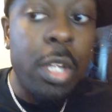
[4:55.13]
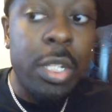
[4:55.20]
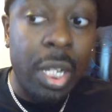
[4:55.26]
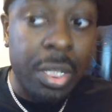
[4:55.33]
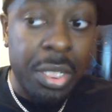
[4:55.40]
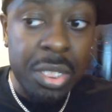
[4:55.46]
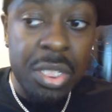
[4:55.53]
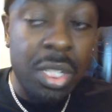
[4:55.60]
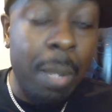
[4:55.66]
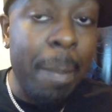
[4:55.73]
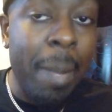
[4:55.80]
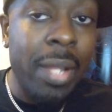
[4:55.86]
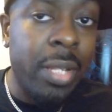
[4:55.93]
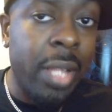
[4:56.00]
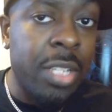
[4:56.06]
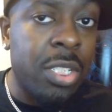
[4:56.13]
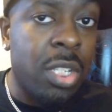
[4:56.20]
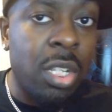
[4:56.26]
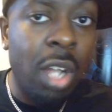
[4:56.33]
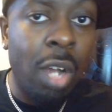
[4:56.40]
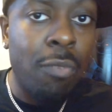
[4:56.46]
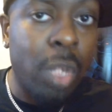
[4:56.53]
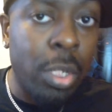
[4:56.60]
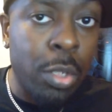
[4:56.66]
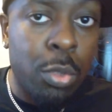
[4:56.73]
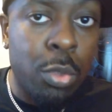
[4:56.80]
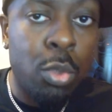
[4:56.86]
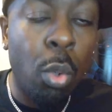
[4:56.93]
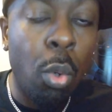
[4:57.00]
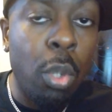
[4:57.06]
That this is a man that is loved and
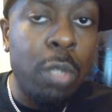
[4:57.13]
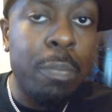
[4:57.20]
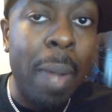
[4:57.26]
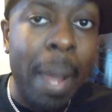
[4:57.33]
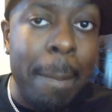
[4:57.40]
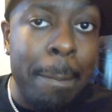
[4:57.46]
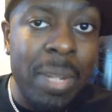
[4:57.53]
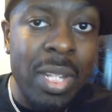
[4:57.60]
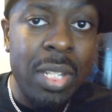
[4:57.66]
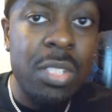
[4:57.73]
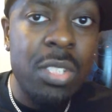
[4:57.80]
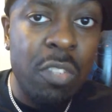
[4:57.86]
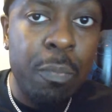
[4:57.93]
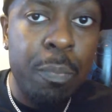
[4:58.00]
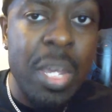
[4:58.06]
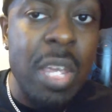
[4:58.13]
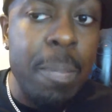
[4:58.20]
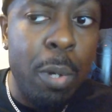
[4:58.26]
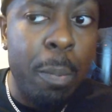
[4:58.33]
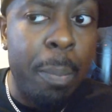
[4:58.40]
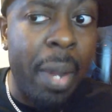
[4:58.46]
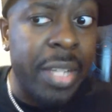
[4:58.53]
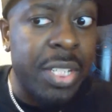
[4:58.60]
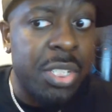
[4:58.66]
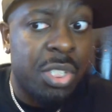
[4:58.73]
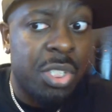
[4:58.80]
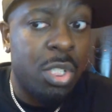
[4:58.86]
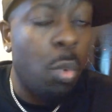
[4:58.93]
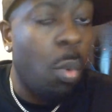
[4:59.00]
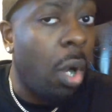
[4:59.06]
adored by millions of people, but he's
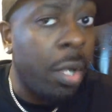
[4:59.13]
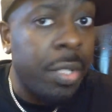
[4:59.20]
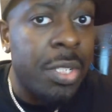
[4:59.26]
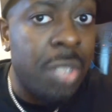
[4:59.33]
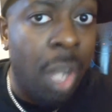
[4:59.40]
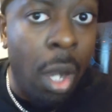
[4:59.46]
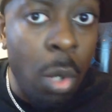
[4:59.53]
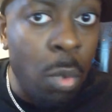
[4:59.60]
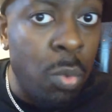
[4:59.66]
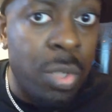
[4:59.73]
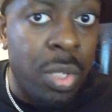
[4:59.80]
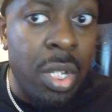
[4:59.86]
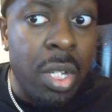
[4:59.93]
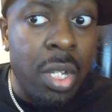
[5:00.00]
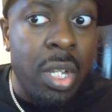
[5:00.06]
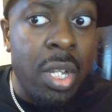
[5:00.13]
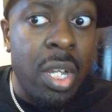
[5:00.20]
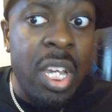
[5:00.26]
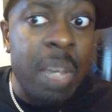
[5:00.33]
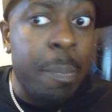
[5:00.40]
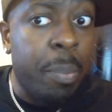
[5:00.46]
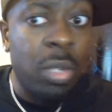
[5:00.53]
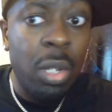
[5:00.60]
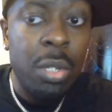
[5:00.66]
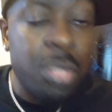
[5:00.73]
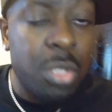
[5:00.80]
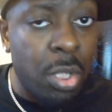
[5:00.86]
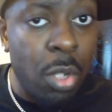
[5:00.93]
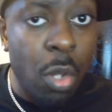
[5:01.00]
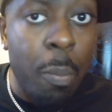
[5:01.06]
still on his own. He
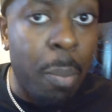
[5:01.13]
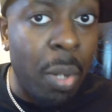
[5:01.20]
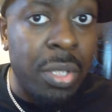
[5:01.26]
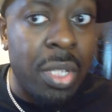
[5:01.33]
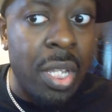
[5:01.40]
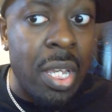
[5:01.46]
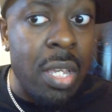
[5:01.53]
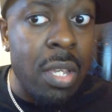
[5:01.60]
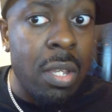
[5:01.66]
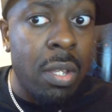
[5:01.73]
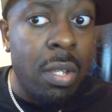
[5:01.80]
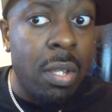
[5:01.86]
belongs to nobody.